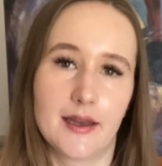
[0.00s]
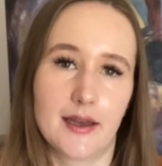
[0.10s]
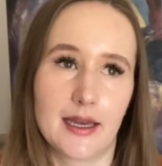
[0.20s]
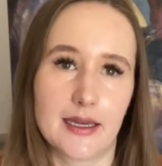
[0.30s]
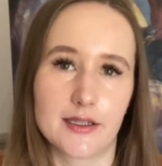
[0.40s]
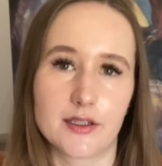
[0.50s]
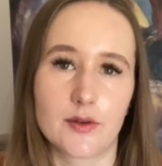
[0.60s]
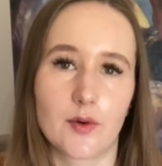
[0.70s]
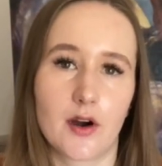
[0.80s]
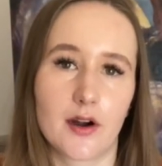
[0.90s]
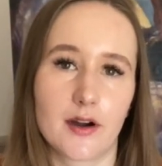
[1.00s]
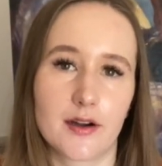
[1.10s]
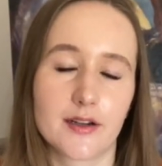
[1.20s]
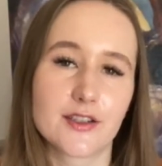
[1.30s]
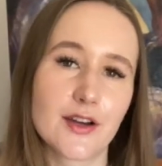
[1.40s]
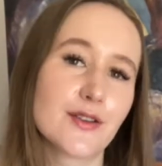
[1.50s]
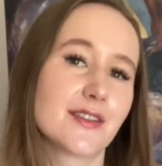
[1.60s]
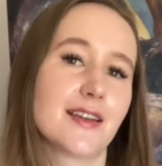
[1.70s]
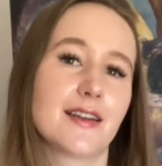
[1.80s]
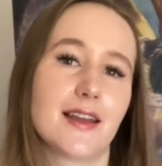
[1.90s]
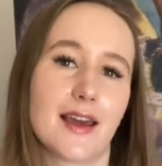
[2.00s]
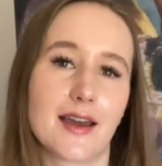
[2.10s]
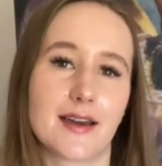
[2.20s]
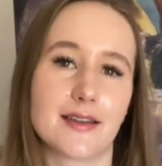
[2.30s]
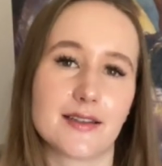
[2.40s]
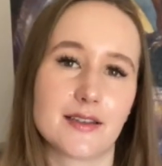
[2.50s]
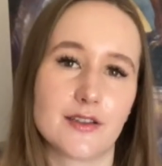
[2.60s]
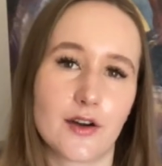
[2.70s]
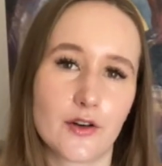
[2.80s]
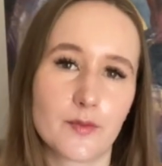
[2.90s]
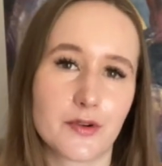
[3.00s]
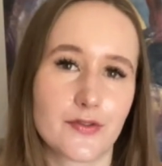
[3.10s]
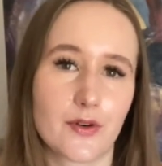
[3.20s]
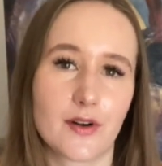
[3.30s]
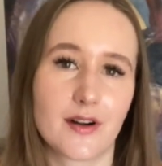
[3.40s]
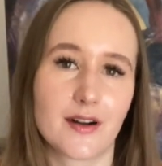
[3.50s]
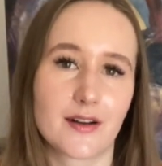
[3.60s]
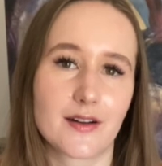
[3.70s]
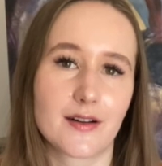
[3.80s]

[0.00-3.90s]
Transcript: and you are chosen and known before